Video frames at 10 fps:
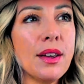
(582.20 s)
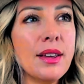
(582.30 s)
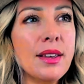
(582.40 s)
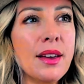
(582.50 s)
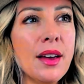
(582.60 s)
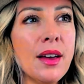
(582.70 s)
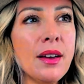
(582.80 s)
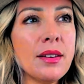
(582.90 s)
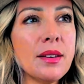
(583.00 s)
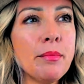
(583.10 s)
Yeah,
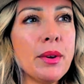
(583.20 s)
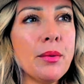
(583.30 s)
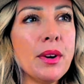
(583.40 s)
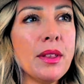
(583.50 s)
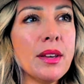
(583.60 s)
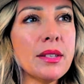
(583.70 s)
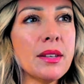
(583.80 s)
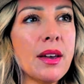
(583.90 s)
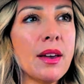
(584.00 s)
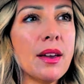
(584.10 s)
but what do they
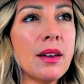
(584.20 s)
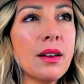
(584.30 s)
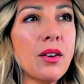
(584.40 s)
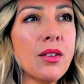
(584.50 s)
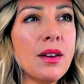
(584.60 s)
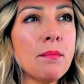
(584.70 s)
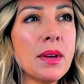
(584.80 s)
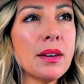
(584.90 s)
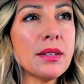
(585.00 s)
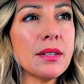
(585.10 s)
say? Are they
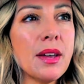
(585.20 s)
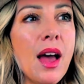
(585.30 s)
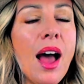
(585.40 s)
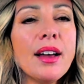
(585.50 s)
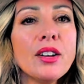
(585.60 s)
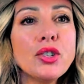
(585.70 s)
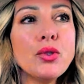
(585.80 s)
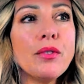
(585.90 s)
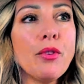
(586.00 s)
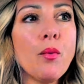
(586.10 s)
mixed? I got two
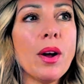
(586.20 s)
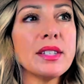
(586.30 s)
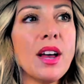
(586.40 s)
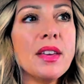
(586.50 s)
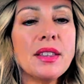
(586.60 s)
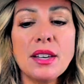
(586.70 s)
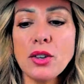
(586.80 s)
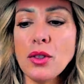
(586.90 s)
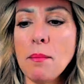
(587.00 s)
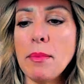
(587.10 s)
different ones. I think these
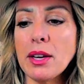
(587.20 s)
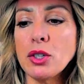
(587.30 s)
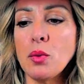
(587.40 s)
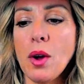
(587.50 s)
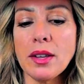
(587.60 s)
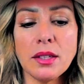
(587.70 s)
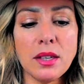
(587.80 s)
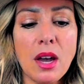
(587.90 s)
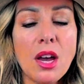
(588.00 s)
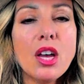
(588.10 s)
are the mixed ones.
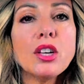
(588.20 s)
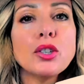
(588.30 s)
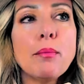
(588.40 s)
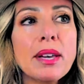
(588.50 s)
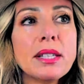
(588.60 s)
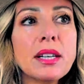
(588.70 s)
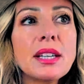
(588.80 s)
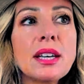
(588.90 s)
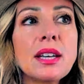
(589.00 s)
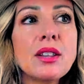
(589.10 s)
So
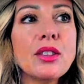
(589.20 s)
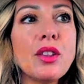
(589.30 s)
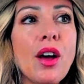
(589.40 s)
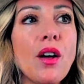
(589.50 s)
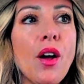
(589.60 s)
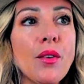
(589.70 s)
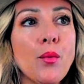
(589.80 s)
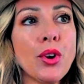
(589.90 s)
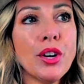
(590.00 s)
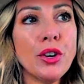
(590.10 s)
basically,
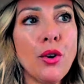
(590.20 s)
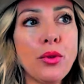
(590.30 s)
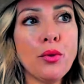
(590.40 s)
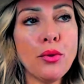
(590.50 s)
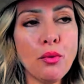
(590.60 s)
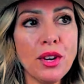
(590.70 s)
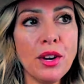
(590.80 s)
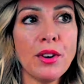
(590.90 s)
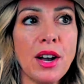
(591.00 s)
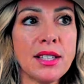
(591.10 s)
we're gonna go through three
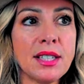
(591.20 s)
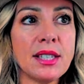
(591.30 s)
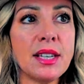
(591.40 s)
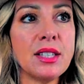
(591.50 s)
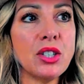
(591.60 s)
different kinds of seeds.